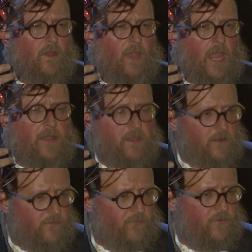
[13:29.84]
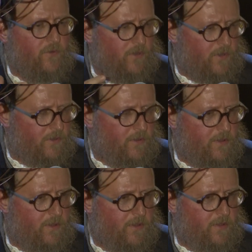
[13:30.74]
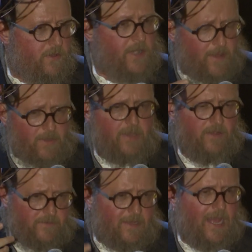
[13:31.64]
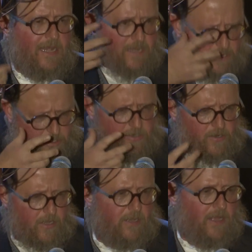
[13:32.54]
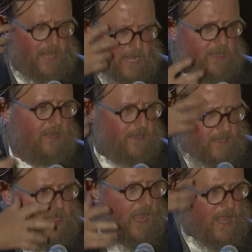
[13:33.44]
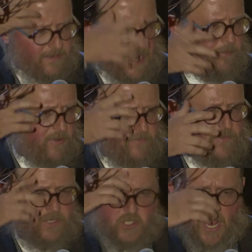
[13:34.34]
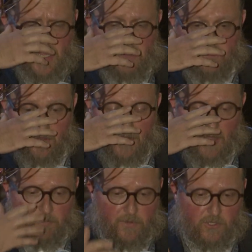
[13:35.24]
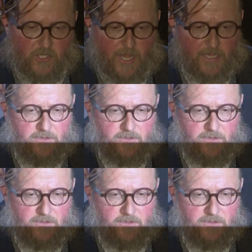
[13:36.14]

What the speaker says: And therefore, the Rebbe is the anak on top of the giant, on top of the giant.